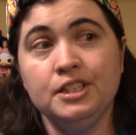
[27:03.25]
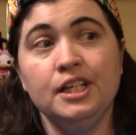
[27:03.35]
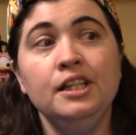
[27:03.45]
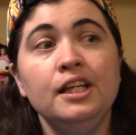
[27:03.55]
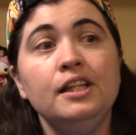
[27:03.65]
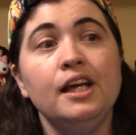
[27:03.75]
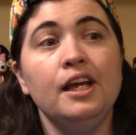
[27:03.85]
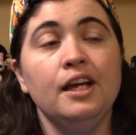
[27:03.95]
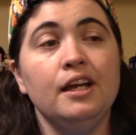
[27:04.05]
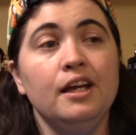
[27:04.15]
and then
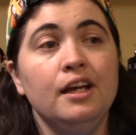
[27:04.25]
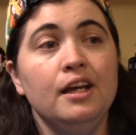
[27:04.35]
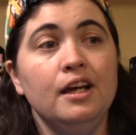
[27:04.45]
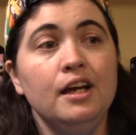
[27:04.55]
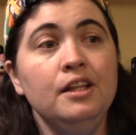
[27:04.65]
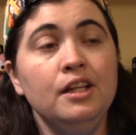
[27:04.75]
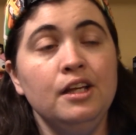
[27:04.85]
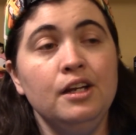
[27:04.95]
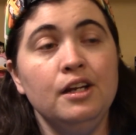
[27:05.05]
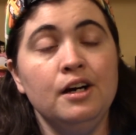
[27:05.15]
they and
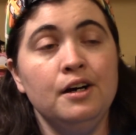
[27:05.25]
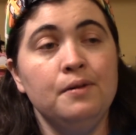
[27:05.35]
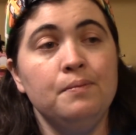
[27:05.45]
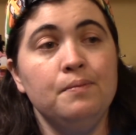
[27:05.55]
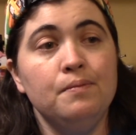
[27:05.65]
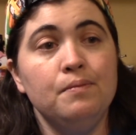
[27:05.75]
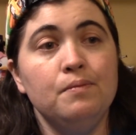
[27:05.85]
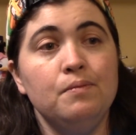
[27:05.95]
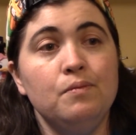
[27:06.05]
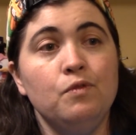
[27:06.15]
then um
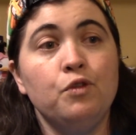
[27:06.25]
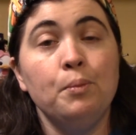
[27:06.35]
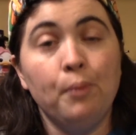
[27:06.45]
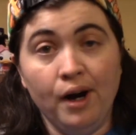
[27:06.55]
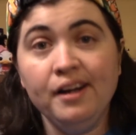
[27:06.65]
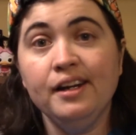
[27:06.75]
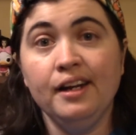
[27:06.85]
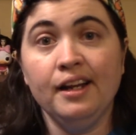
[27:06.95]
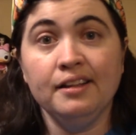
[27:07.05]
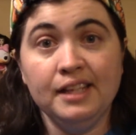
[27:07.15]
for
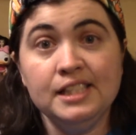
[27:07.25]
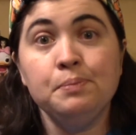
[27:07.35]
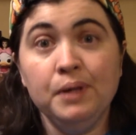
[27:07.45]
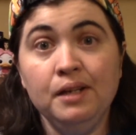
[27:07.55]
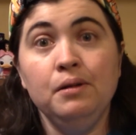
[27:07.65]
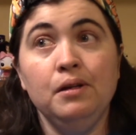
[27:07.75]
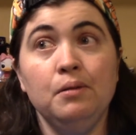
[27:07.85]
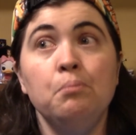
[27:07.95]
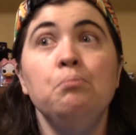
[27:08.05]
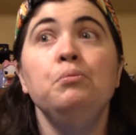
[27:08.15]
marketing, they spend
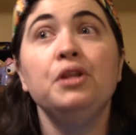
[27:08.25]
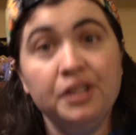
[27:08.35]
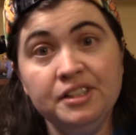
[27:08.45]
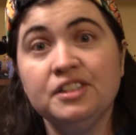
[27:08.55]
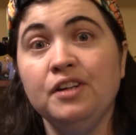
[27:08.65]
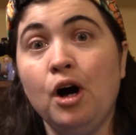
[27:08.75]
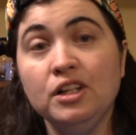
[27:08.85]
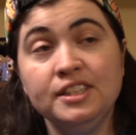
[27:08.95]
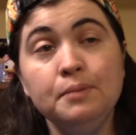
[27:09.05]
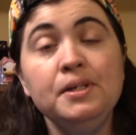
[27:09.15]
millions of,
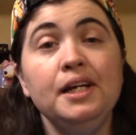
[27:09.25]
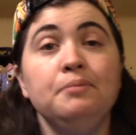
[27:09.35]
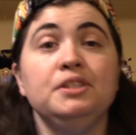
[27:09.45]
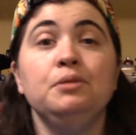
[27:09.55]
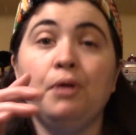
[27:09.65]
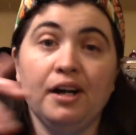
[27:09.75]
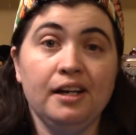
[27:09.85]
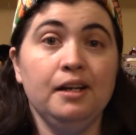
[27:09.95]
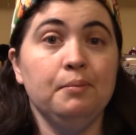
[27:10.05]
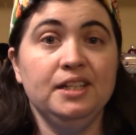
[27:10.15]
sometimes the
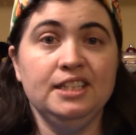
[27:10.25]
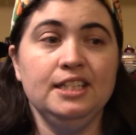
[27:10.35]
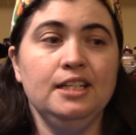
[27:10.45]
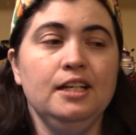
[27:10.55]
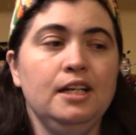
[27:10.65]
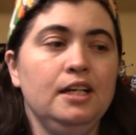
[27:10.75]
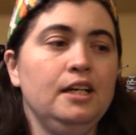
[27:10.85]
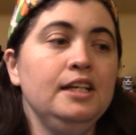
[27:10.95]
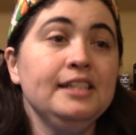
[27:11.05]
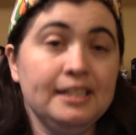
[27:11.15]
marketing budget
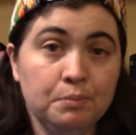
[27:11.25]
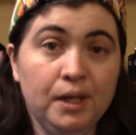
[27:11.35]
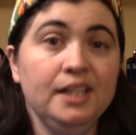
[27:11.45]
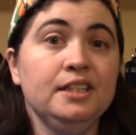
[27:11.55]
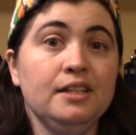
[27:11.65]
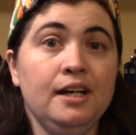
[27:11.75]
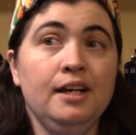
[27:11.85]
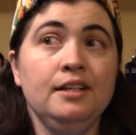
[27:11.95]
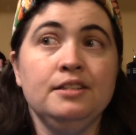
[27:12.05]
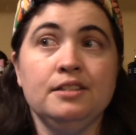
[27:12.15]
is as much
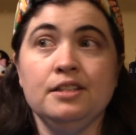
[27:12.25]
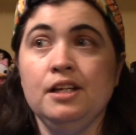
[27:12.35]
as